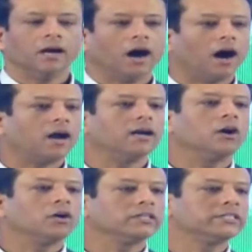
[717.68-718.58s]
are
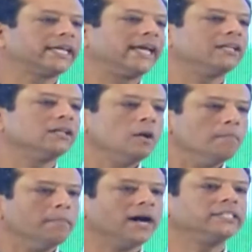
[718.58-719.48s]
on a scale
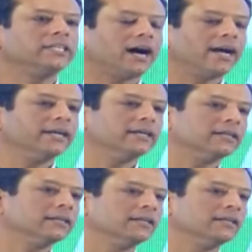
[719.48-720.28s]
much higher